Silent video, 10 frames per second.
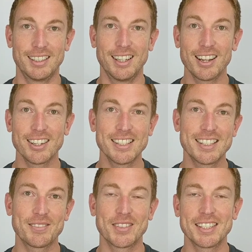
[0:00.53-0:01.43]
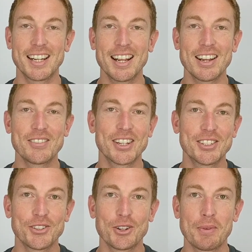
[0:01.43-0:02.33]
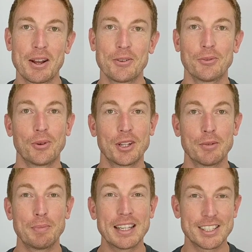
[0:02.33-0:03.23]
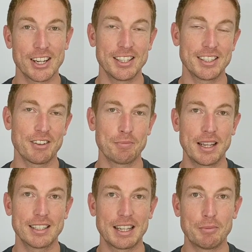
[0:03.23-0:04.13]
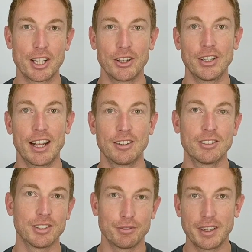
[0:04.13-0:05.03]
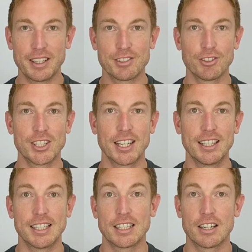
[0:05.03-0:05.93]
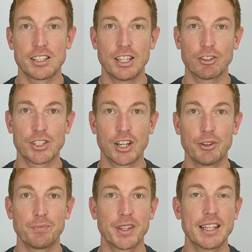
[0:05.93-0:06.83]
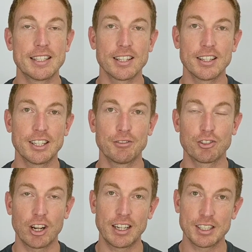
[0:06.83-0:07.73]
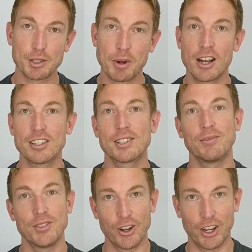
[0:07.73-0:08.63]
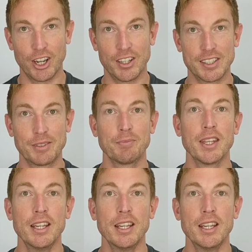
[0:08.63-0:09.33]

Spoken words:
today I'm going to talk about one of the biggest changes I've made in my own health and fitness routine in the last year or so, and that's the idea of training smart, not hard.